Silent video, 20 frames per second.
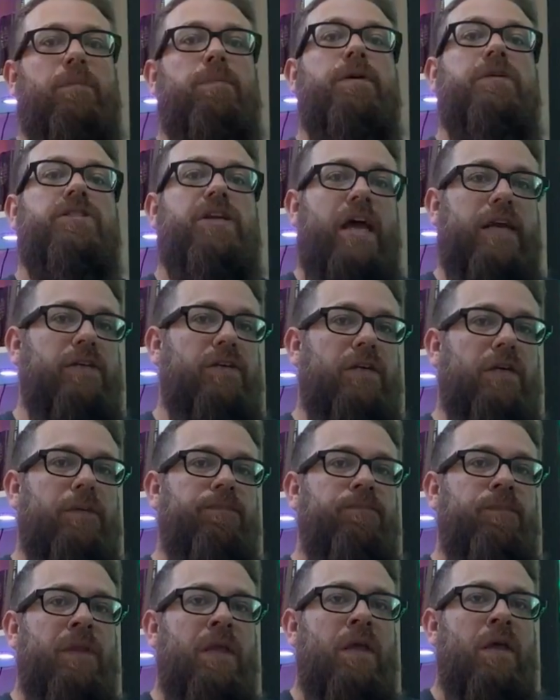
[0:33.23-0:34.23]
need a
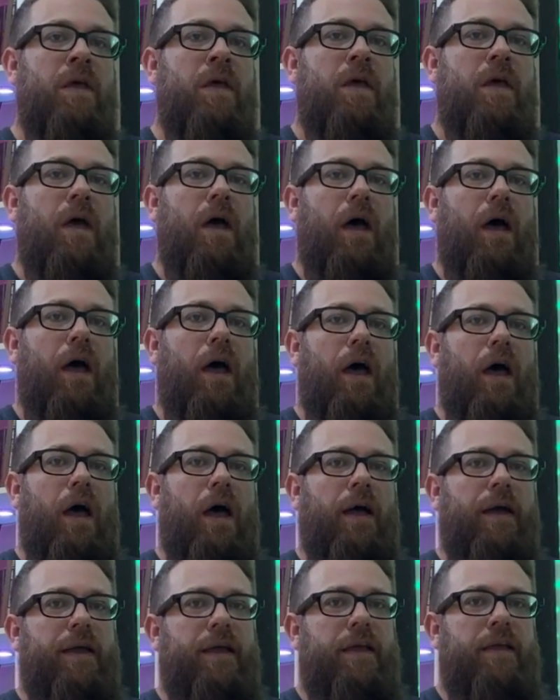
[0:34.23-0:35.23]
projector,
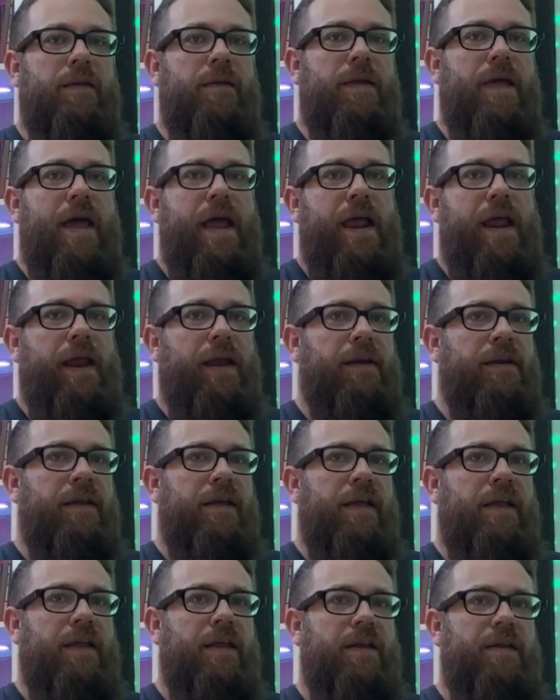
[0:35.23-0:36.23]
and
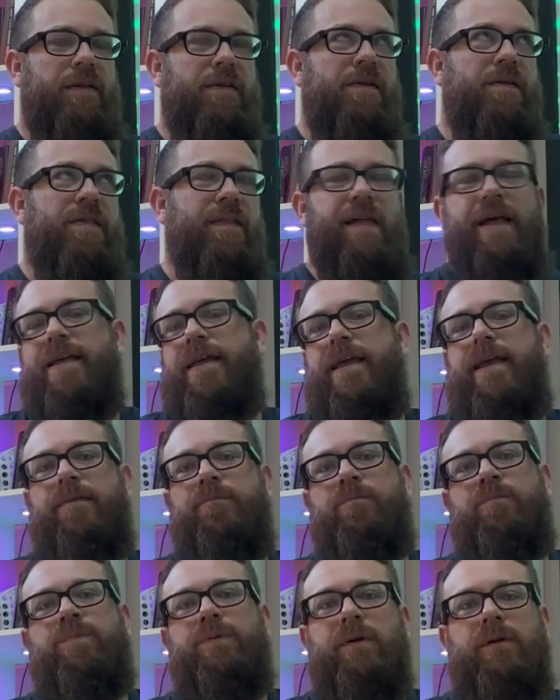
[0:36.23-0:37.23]
there's
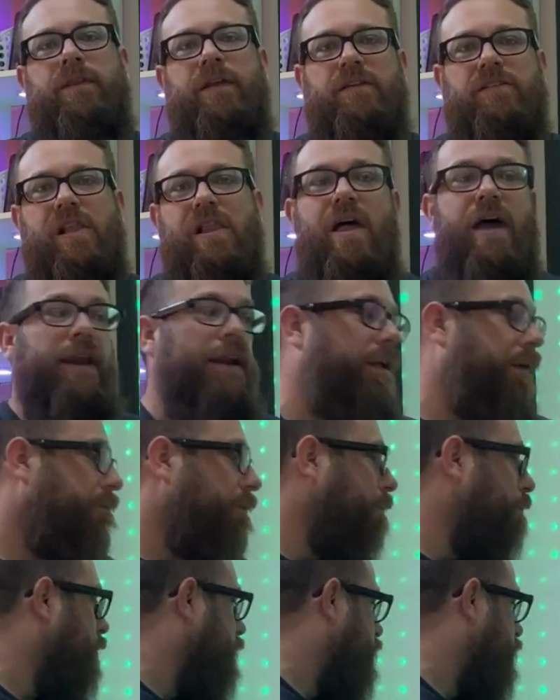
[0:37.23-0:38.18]
a lot of different